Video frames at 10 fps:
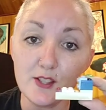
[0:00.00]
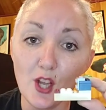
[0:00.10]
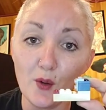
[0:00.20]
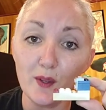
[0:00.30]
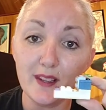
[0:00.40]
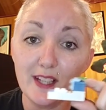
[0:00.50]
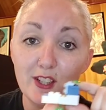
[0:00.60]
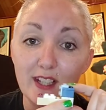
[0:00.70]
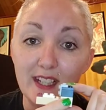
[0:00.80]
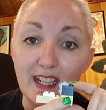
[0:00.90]
So
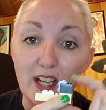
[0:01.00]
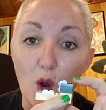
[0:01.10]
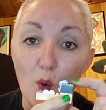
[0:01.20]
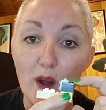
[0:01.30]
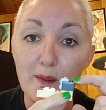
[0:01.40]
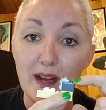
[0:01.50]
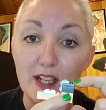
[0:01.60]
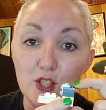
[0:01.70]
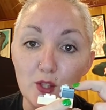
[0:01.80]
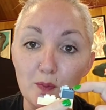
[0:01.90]
then you're going to need a
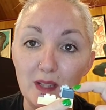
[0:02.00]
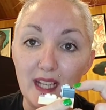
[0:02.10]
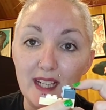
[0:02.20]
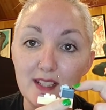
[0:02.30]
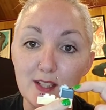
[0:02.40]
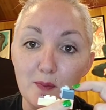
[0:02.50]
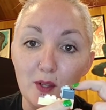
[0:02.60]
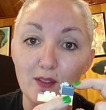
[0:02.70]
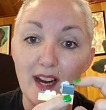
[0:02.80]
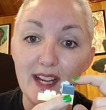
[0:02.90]
1x2 plate to
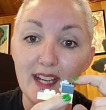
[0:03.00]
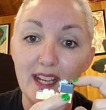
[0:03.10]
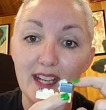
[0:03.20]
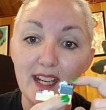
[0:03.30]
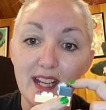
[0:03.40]
put right in